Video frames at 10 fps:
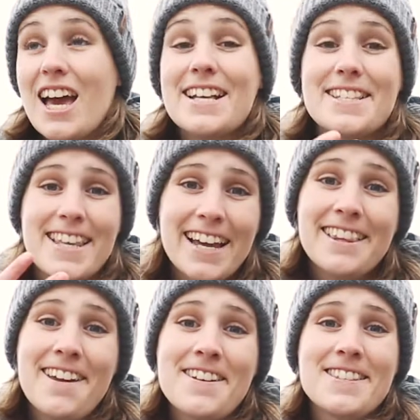Second
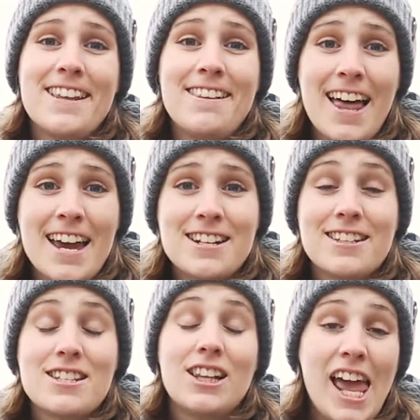thing is the light.
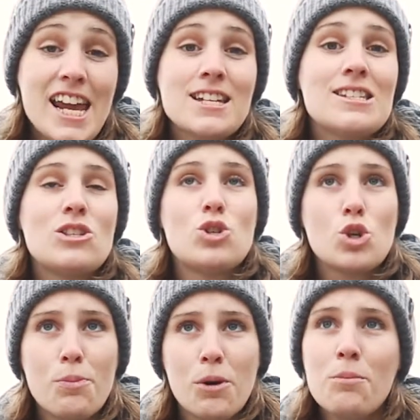Light is
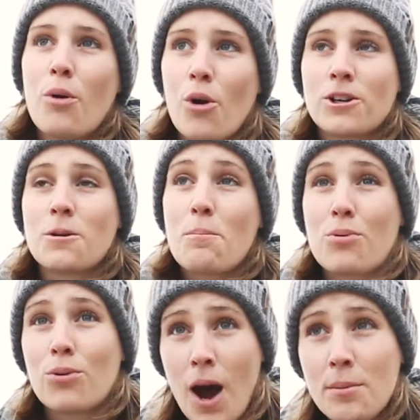super important,
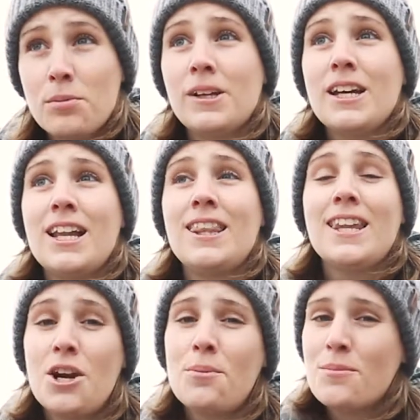probably a
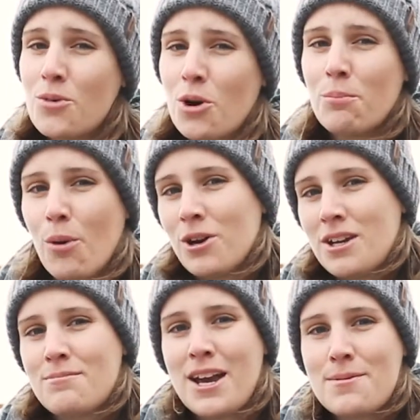little bit more important
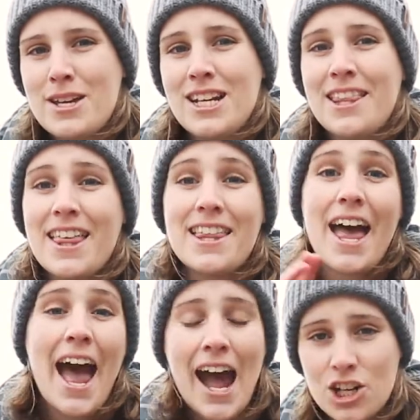in my opinion than
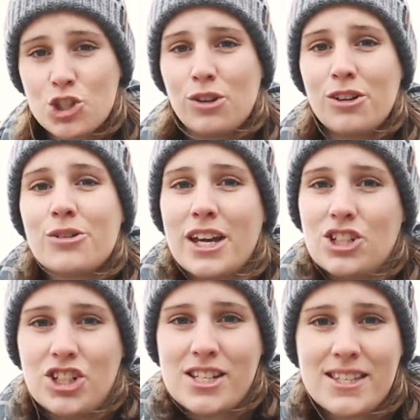the actual
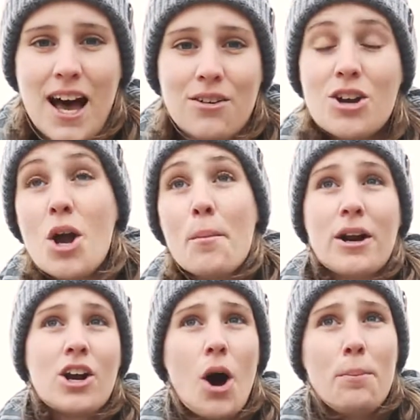location itself,
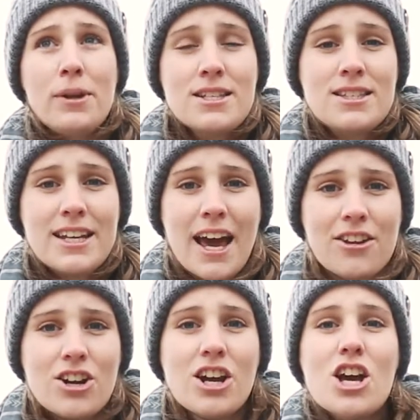but it all plays
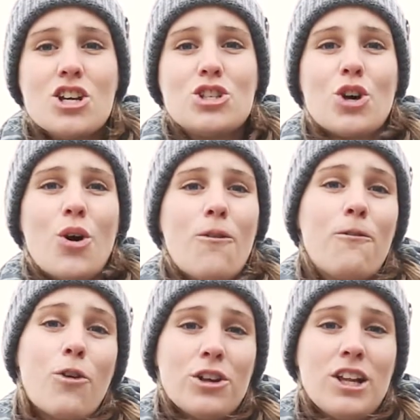together. So
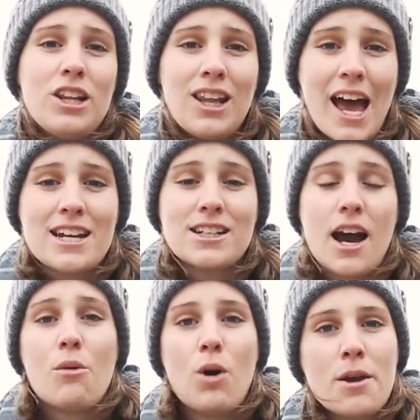for the light,
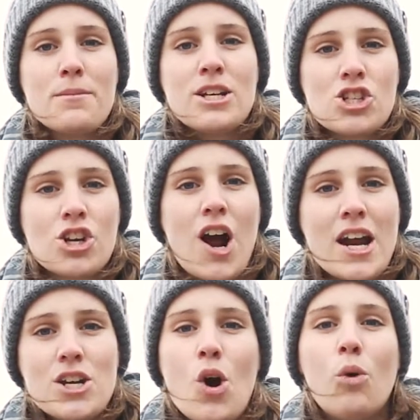I want to make sure
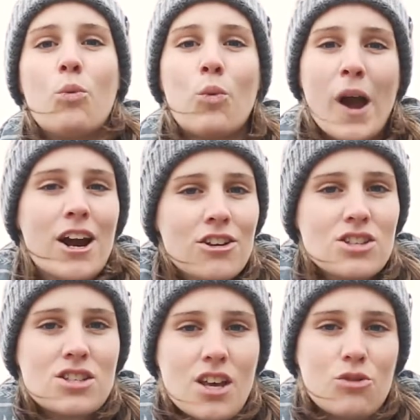I know where
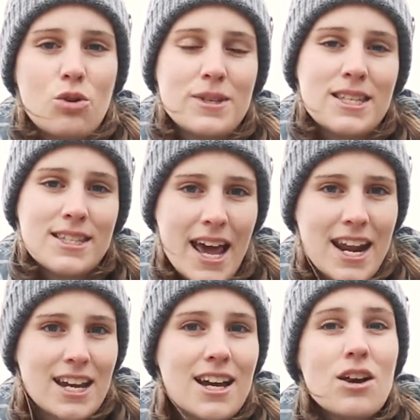the sun will be setting.